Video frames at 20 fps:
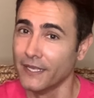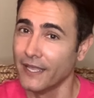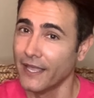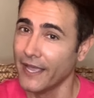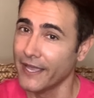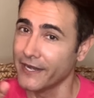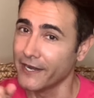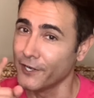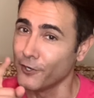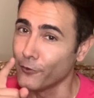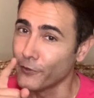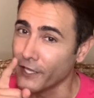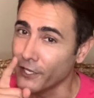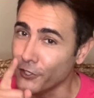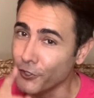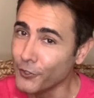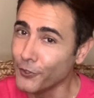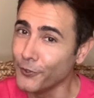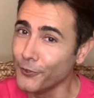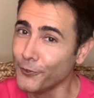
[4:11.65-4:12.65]
and I know that
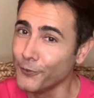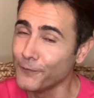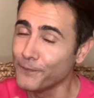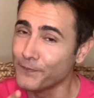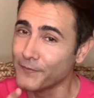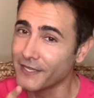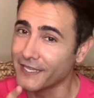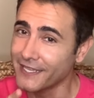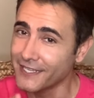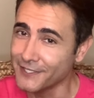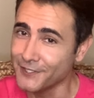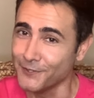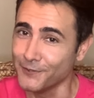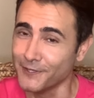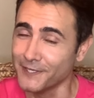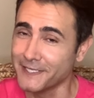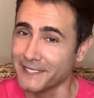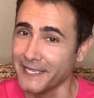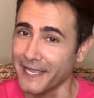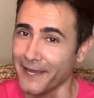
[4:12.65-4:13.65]
you can do the
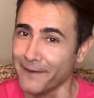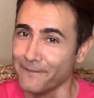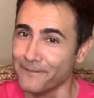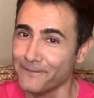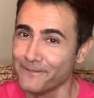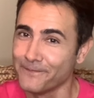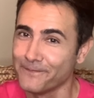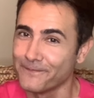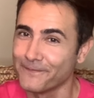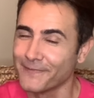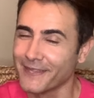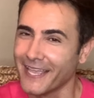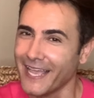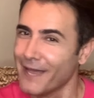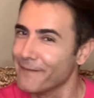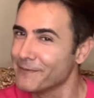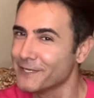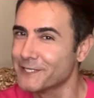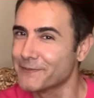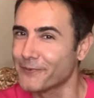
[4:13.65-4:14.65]
same.
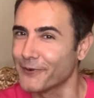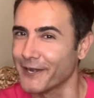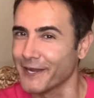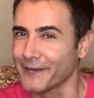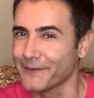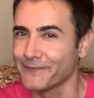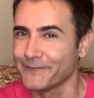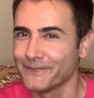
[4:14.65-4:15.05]
Happy spring.